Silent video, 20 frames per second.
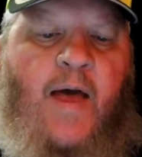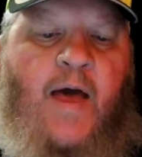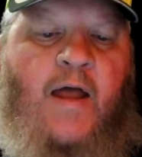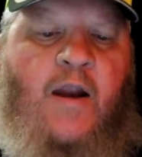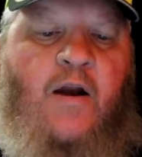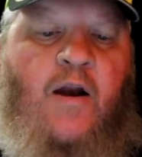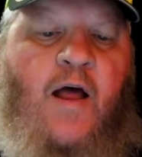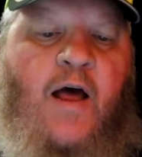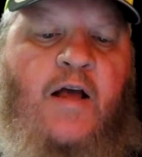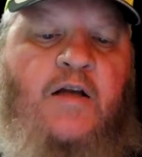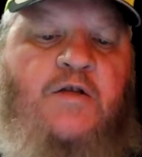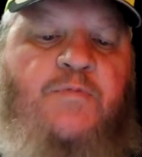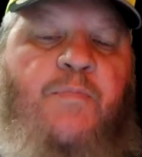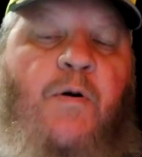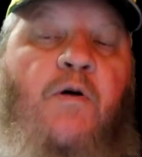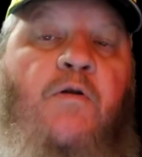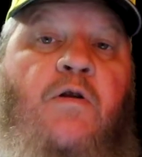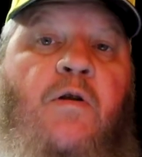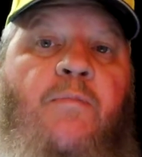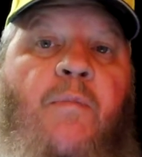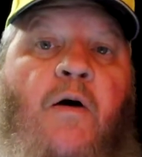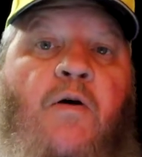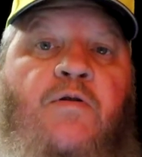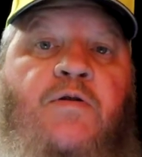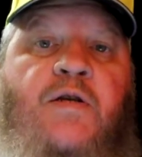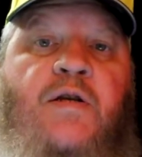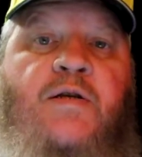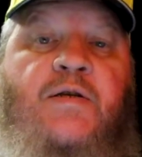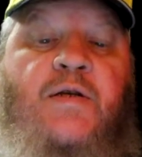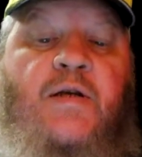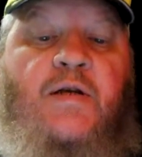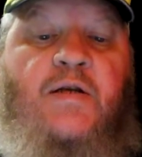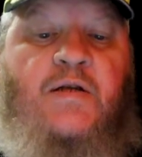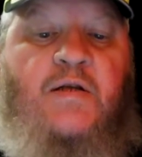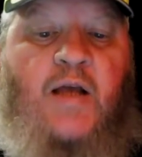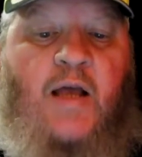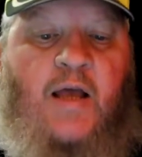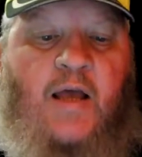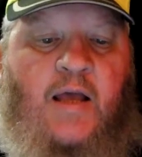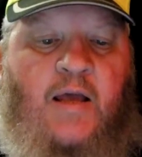Adonai spoke to Moses,
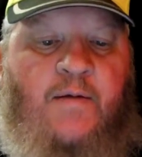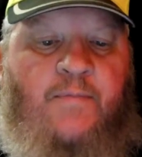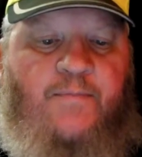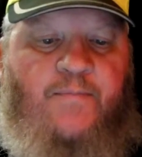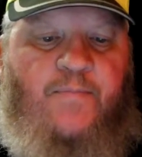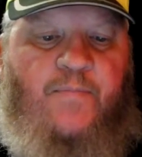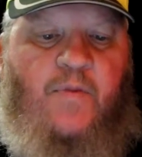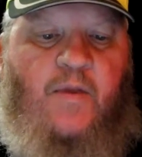saying,